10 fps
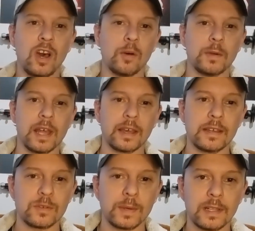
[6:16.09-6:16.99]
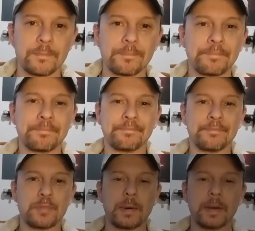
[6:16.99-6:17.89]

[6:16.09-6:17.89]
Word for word: Hope you like it as well. Bye